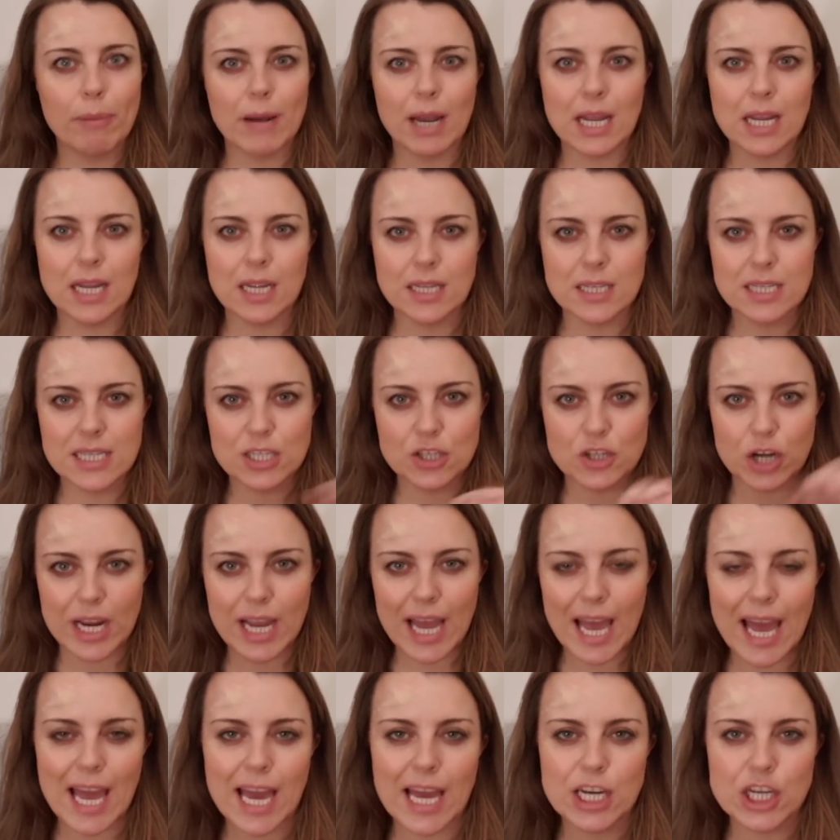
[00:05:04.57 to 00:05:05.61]
blunt,
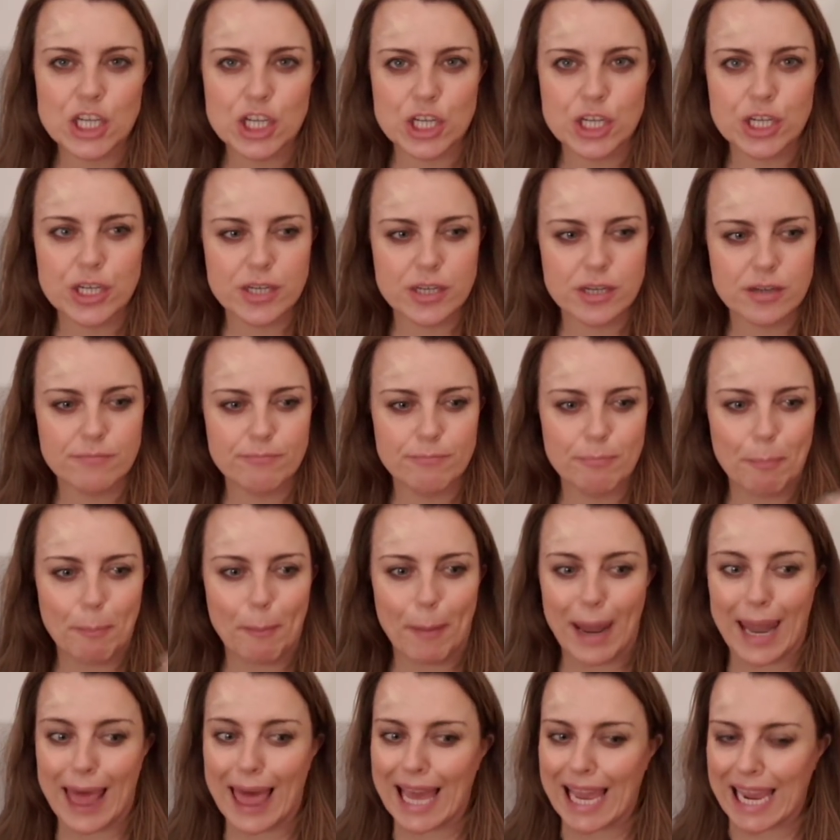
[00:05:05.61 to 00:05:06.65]
straight-edged
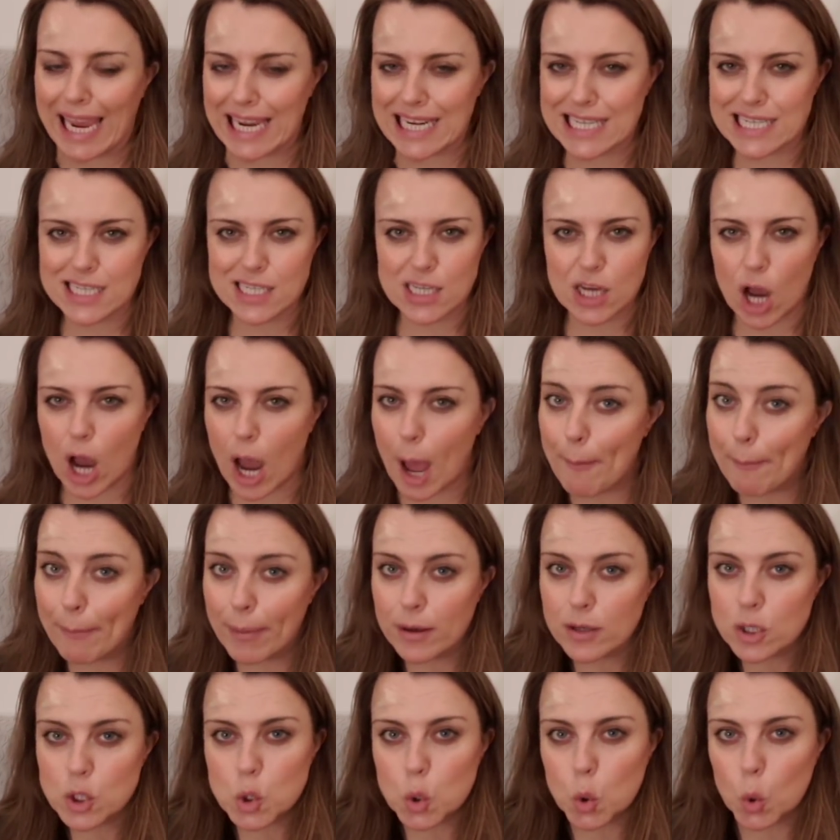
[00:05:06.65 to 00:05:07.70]
blade type
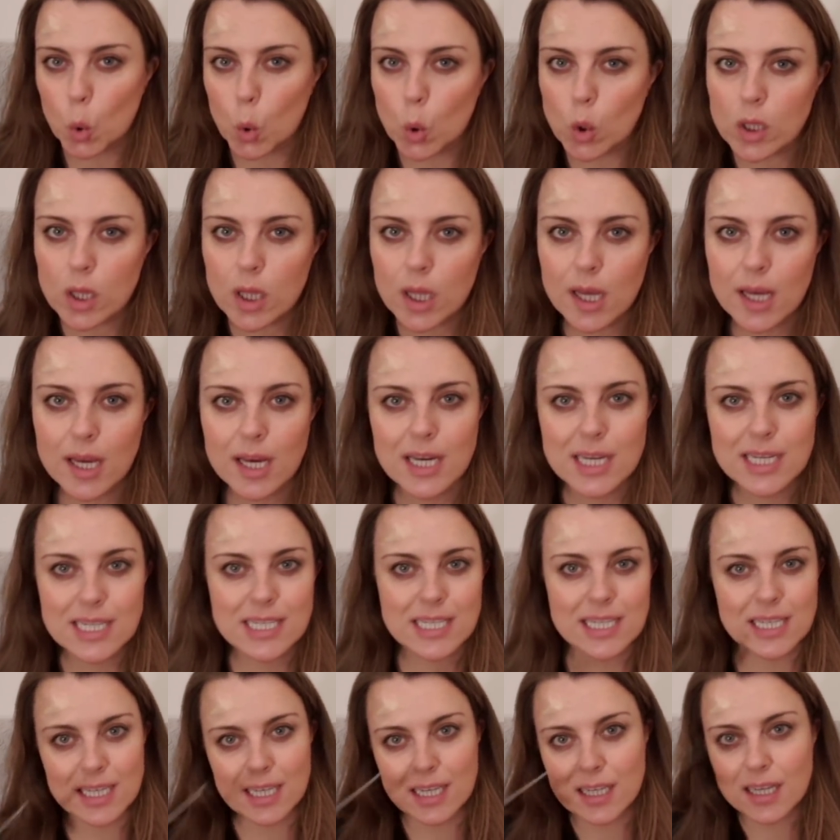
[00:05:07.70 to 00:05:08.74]
tool
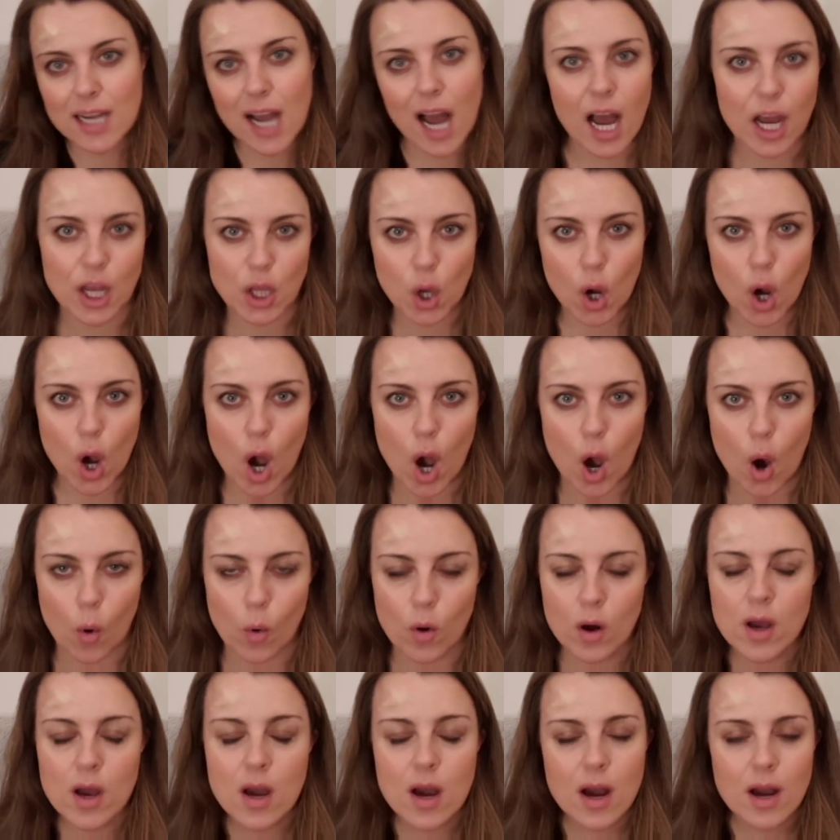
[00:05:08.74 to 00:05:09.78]
to cut your
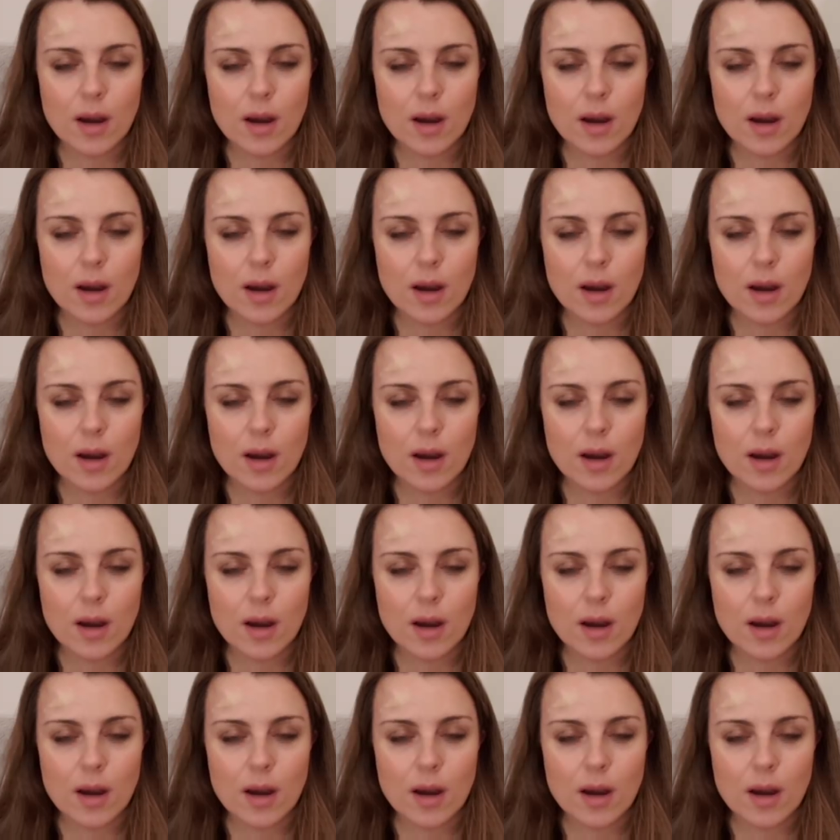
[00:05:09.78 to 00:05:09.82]
hole.